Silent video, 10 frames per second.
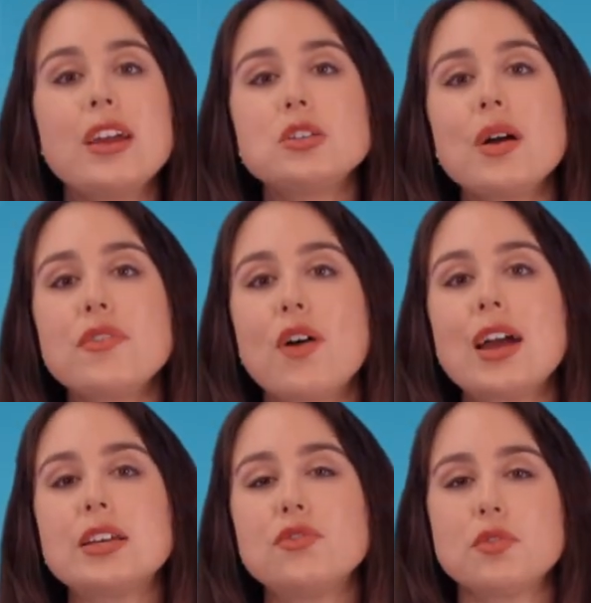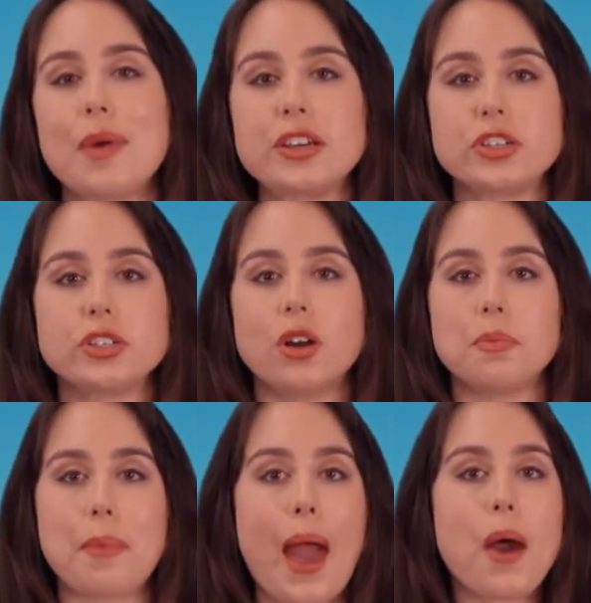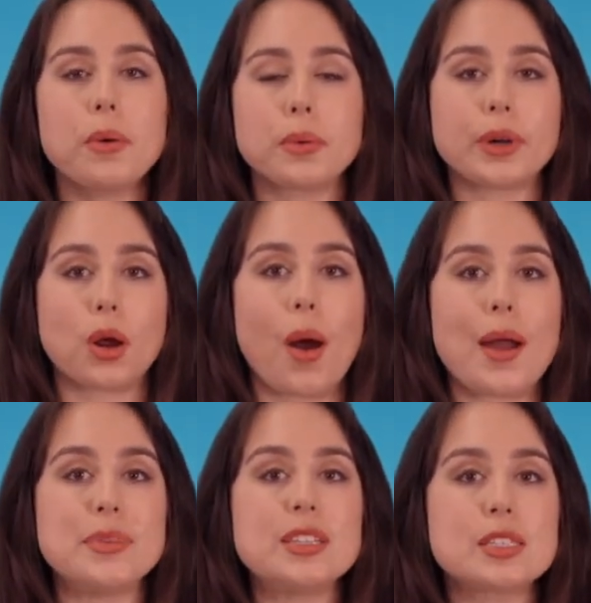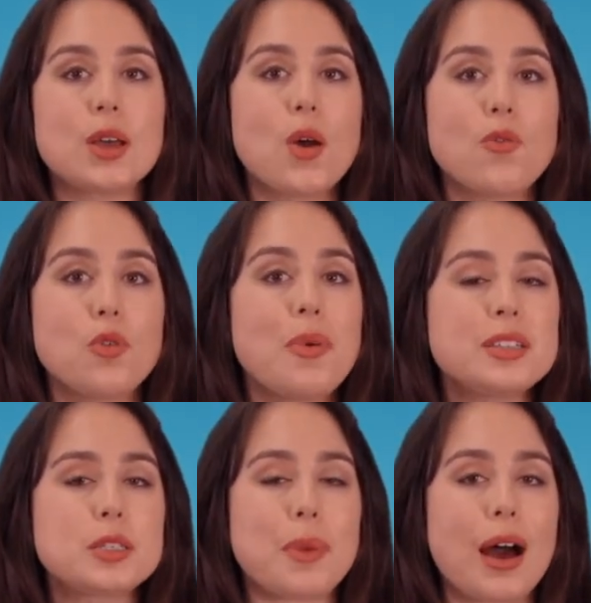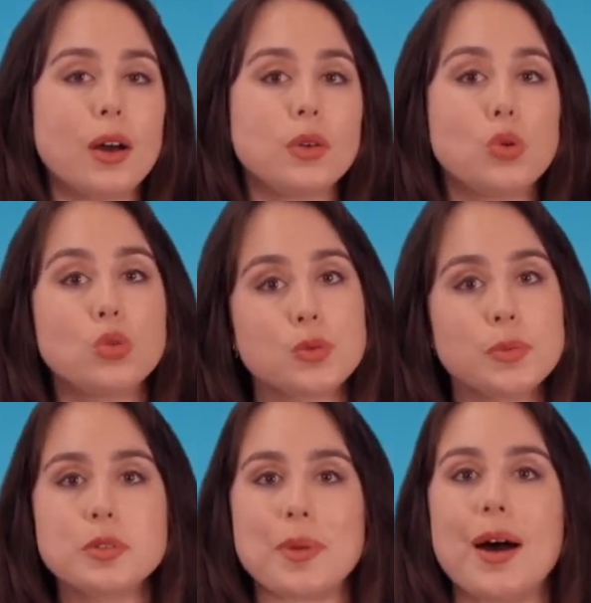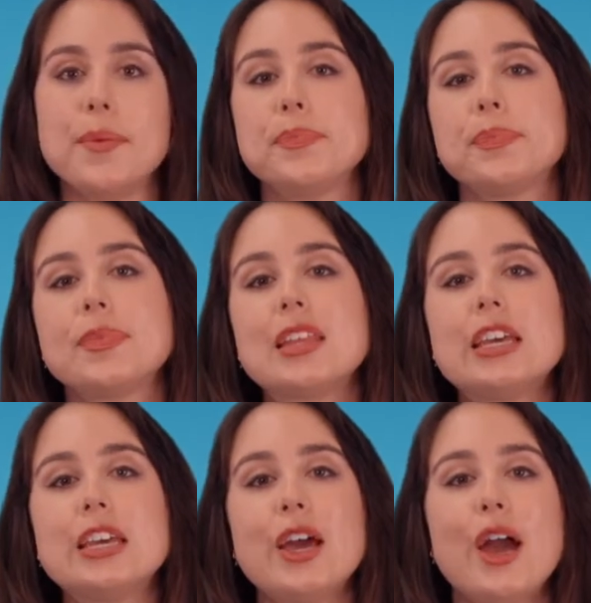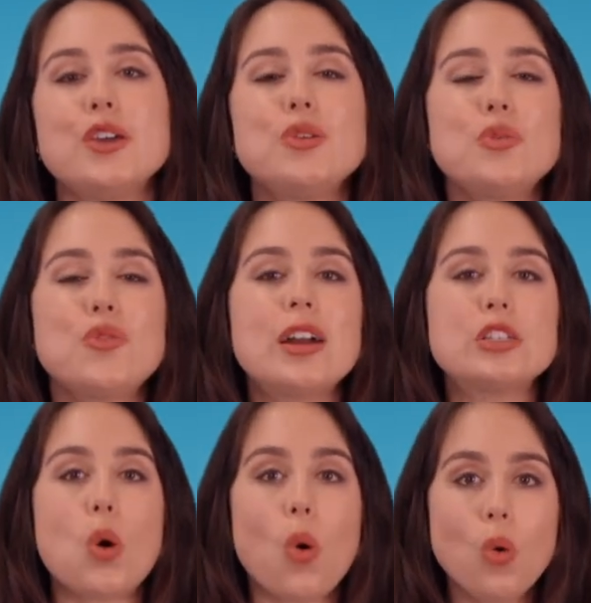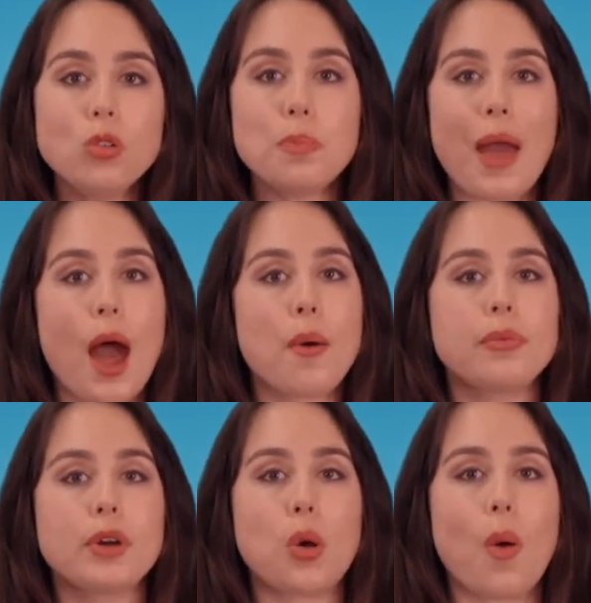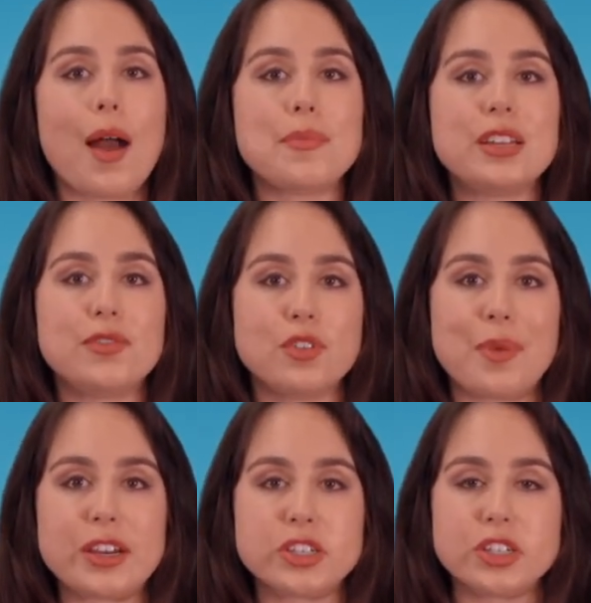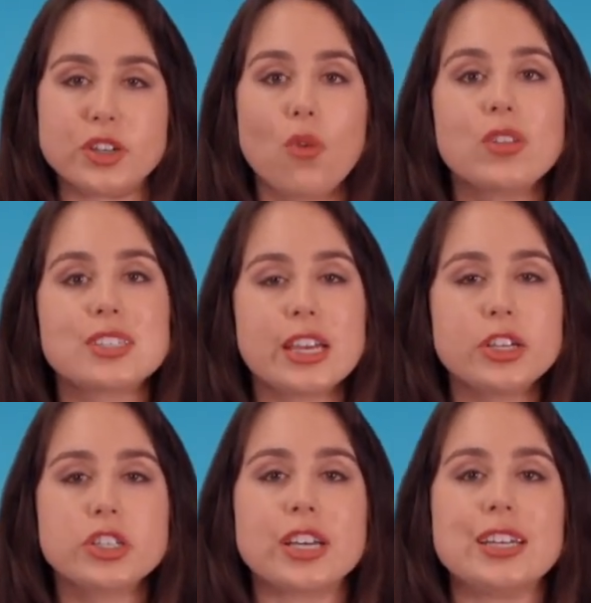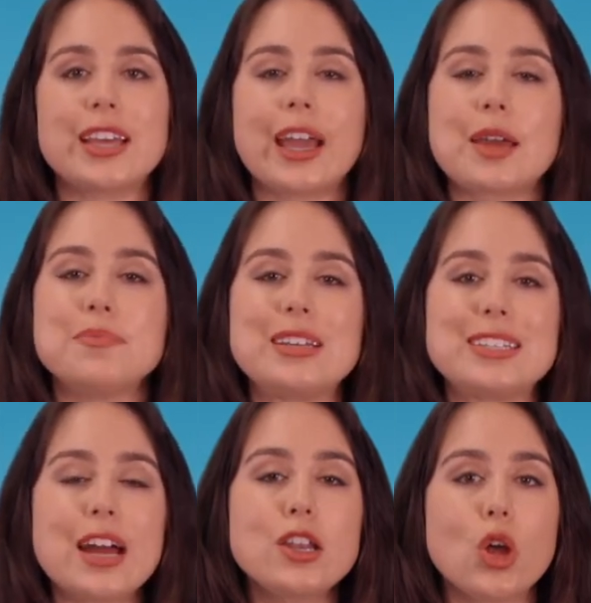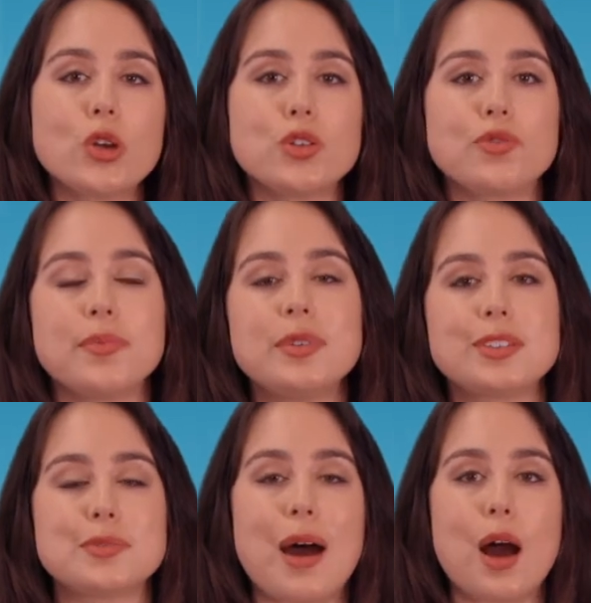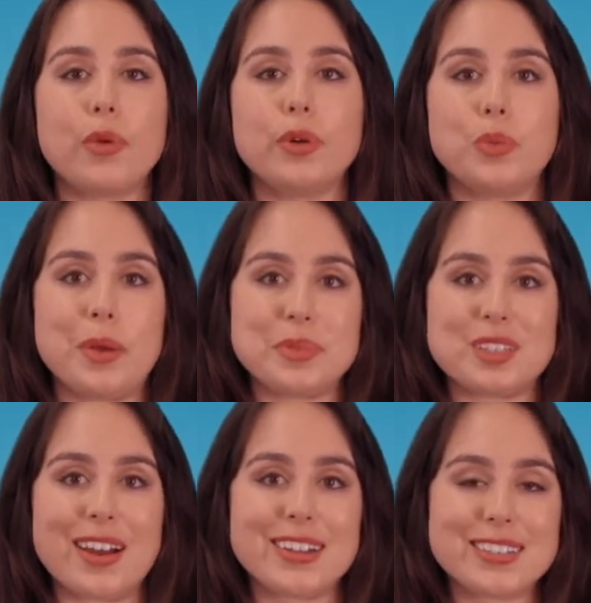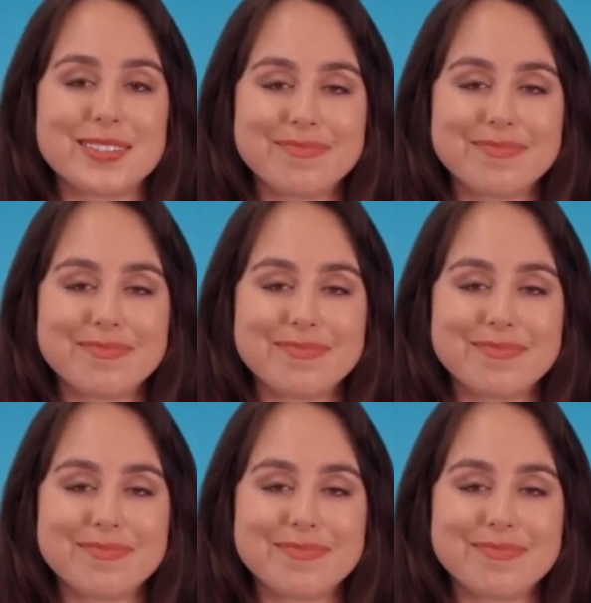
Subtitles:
do I find information on power requirements for my spa or swim spa? You will find all power requirement information on the tech sheet that can be downloaded from the Spa World website.